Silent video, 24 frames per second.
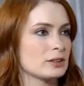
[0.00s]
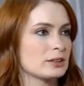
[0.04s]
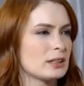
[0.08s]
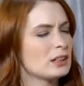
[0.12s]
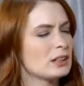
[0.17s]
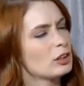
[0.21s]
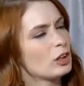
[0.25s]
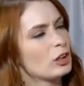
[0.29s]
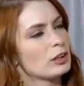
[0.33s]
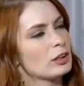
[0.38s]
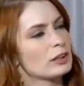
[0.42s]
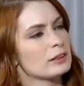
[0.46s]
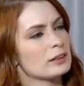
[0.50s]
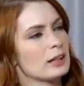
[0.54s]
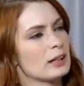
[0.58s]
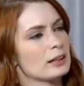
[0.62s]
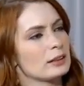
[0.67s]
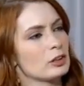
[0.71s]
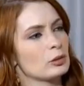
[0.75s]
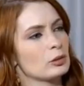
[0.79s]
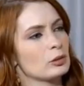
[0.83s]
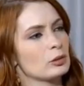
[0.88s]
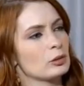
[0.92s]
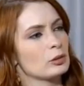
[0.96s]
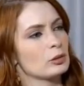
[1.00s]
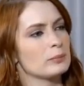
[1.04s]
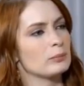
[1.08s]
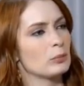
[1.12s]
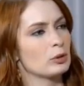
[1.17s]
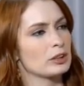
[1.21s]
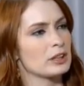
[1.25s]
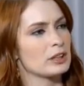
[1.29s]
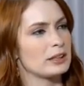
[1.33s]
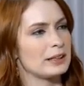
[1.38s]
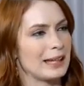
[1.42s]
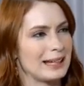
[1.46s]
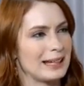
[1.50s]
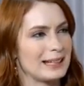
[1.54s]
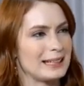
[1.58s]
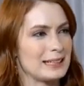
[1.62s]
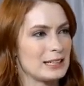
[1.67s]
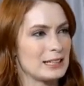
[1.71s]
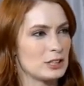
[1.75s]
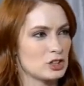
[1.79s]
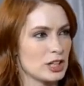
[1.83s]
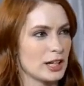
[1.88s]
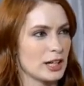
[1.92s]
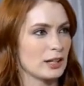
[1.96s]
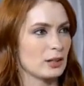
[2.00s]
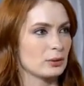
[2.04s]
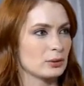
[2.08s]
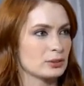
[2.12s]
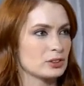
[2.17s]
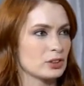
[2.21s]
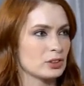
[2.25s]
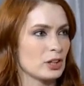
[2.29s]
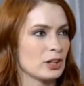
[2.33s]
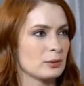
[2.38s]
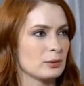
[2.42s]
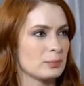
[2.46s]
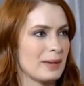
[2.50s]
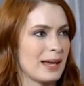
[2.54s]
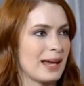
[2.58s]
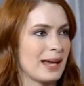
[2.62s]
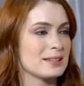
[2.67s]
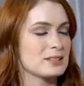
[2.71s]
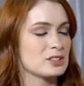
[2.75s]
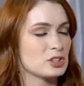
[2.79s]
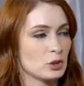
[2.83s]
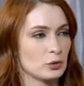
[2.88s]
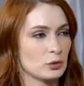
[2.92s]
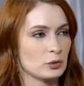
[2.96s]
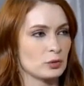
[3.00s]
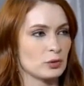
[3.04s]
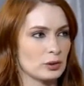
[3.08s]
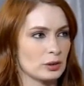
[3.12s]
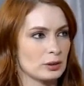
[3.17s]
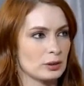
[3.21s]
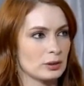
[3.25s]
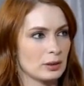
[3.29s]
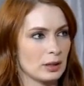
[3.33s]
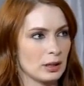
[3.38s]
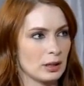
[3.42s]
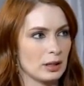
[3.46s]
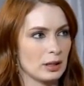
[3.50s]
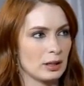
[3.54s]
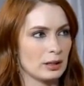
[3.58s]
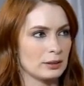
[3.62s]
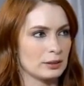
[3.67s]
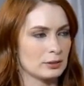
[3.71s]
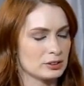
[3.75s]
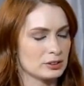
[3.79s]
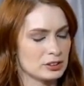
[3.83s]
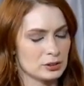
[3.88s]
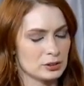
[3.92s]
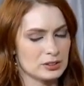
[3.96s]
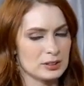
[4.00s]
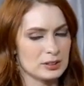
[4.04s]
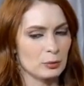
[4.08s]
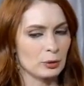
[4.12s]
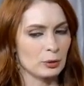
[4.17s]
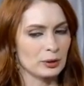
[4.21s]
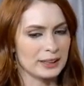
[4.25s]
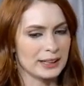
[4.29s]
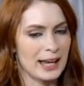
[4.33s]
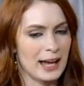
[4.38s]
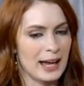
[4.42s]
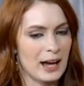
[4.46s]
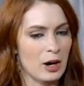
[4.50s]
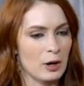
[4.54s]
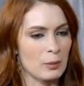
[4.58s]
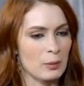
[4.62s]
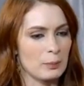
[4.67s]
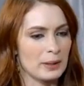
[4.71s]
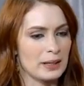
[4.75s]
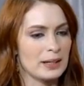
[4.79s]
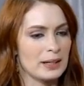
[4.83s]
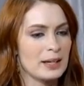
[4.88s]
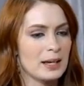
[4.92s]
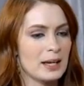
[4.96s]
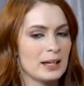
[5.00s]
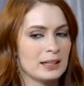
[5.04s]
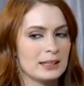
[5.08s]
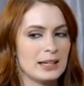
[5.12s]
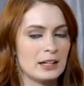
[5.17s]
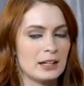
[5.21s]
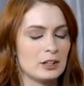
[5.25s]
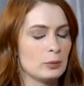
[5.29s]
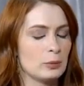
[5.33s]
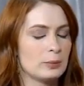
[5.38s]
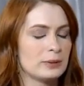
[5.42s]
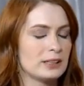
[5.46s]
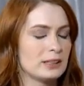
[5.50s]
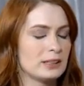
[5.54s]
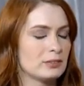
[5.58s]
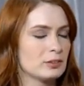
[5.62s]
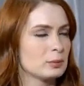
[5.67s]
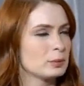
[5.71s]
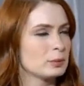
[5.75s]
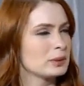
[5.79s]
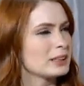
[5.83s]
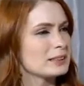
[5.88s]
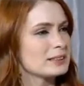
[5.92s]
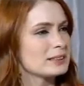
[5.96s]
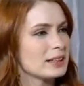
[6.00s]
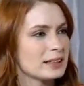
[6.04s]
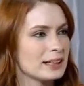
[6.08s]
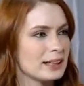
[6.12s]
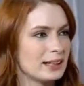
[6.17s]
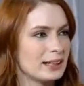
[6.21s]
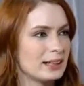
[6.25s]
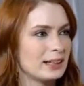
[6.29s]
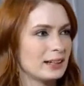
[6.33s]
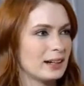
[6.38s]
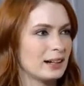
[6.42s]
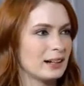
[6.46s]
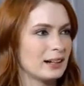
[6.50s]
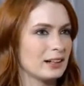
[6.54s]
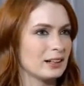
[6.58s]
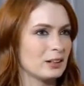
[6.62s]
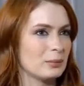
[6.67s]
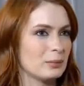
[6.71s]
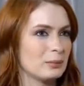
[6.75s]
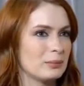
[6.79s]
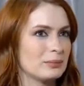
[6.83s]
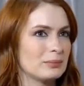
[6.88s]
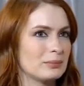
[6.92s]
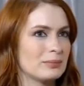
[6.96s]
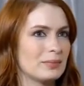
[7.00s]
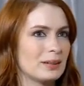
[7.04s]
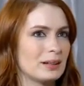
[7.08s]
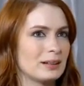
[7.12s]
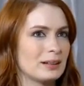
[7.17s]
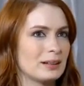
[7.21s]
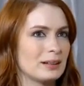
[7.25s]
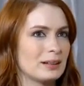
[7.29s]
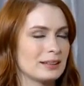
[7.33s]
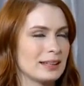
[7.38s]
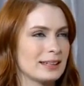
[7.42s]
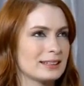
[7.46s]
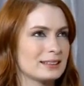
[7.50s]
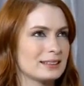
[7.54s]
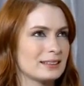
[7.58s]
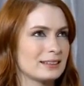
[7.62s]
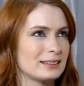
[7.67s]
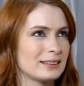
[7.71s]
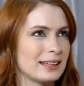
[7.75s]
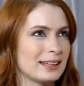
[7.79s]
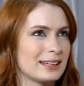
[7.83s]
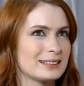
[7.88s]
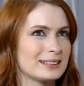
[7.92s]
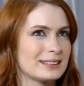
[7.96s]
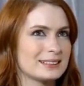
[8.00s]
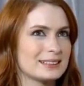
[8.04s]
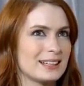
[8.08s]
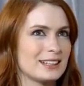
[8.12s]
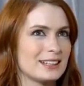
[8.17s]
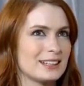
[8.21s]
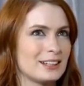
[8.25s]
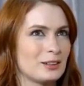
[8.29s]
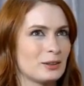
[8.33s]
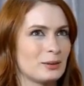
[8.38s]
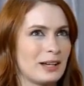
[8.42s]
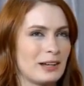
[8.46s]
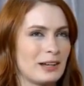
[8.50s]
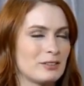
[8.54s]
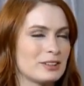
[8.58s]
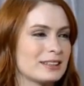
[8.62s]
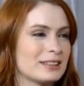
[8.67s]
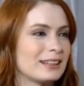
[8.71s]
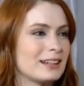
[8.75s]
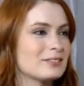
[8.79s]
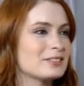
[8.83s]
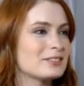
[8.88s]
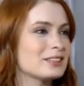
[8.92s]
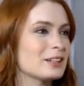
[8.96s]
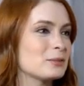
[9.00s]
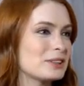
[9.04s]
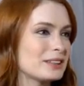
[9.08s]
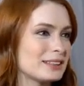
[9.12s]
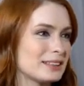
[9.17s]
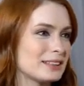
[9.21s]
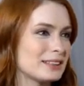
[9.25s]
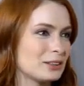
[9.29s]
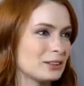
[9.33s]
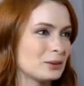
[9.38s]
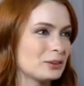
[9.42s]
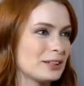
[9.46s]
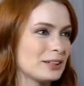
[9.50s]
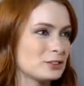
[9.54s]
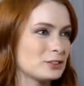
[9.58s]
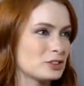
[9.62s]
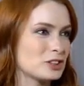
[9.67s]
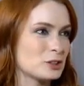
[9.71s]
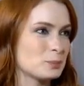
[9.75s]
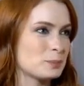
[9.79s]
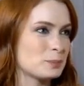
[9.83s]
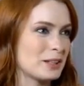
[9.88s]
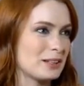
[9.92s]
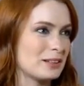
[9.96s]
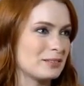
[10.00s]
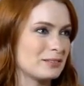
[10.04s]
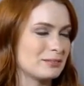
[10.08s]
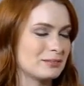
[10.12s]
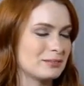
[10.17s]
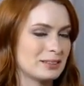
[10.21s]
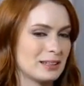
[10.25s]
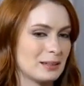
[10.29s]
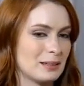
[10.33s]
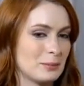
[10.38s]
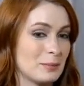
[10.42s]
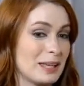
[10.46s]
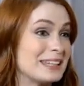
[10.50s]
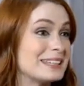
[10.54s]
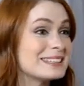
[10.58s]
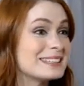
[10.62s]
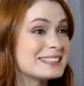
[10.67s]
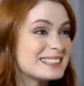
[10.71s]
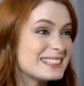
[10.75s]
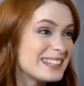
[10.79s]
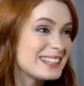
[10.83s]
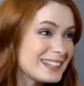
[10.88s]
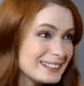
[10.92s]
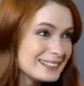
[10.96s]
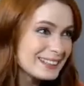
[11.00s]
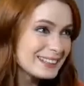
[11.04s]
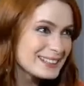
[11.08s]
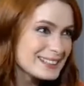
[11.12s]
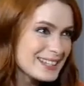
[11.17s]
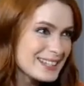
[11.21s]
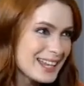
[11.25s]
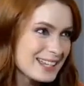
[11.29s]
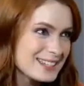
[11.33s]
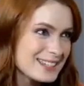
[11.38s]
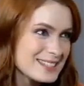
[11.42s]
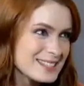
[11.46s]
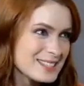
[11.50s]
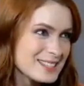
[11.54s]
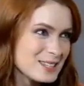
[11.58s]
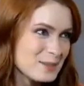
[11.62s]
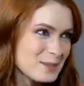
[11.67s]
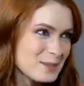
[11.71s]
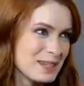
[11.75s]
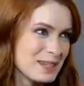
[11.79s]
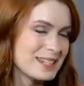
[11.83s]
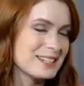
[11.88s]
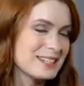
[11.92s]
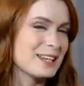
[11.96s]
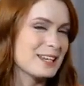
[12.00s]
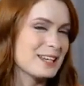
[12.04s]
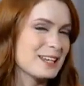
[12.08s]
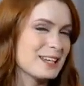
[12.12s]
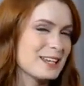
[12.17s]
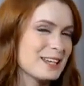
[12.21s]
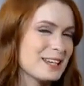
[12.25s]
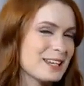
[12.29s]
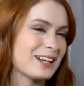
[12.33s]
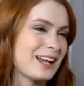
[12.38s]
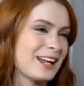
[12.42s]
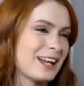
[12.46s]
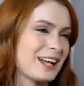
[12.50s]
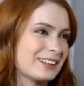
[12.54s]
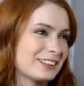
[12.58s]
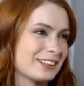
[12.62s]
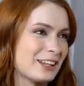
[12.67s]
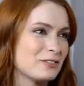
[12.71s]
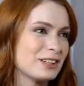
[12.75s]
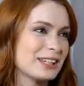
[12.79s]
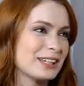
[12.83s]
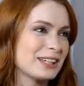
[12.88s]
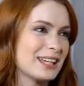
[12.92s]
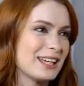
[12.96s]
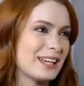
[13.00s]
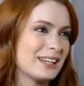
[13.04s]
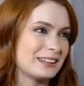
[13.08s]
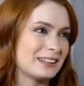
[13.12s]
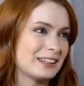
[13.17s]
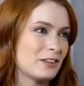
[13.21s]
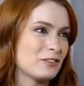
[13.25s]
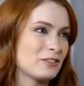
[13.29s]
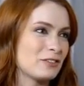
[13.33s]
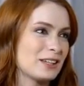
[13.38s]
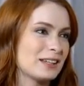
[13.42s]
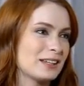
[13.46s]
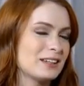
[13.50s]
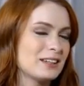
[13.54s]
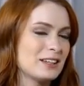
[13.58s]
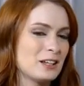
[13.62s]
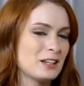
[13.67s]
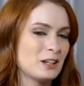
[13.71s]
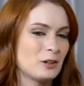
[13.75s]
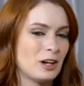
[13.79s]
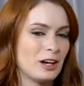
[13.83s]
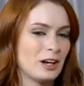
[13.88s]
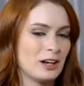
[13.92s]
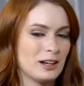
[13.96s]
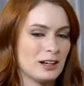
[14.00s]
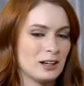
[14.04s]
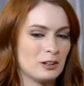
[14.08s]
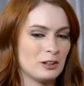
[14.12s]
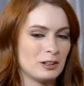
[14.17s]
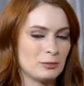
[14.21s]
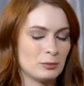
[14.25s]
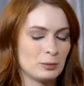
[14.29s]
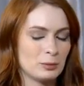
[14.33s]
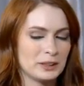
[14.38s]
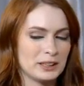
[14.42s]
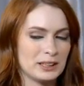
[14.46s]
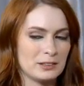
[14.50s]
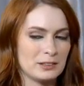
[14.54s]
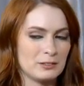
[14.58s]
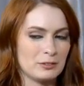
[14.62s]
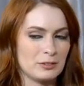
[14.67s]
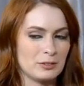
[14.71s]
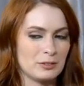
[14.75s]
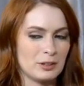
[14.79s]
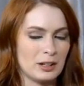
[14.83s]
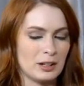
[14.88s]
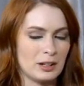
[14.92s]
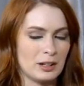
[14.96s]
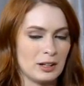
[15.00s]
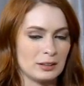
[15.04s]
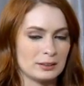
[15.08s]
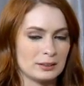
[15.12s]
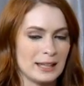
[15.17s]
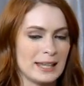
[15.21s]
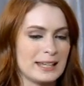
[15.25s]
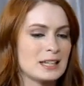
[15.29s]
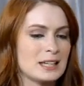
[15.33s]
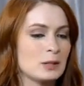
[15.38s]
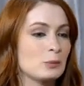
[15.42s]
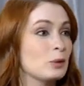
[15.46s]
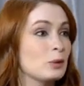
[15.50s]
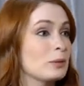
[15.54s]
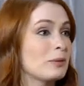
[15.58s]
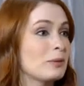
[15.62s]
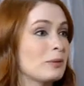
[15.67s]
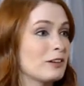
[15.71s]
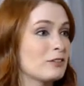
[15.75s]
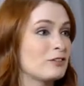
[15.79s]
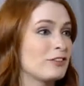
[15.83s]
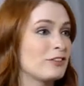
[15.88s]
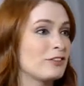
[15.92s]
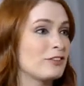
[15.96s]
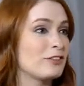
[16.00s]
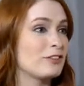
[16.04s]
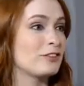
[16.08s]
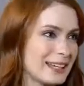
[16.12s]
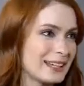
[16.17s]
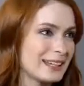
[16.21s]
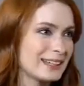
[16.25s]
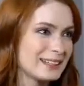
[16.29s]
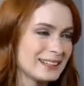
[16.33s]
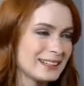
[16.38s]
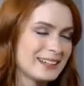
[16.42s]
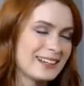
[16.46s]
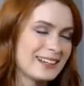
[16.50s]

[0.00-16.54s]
They did a little bit more than 90 channels en masse over. There's still some rolling out, but yeah, nobody ever really done it. Like I said, everything I've done with the guild has just been instinct in a sense. Me knowing the internet and loving it, and loving, really liking what my fans like.